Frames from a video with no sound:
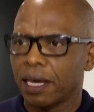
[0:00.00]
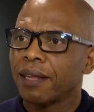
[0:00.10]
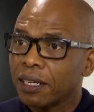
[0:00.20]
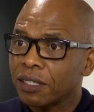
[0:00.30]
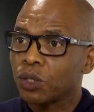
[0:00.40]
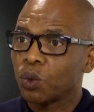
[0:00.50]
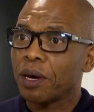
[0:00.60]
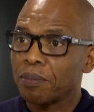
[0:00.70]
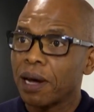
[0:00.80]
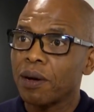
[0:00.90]
And this is
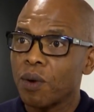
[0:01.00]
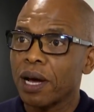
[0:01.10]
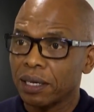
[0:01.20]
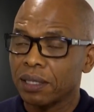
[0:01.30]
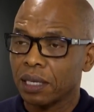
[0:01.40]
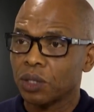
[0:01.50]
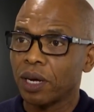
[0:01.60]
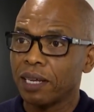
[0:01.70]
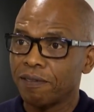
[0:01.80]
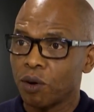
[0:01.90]
where my work is
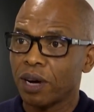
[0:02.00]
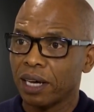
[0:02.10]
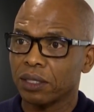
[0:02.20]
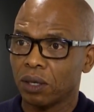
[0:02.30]
actually focused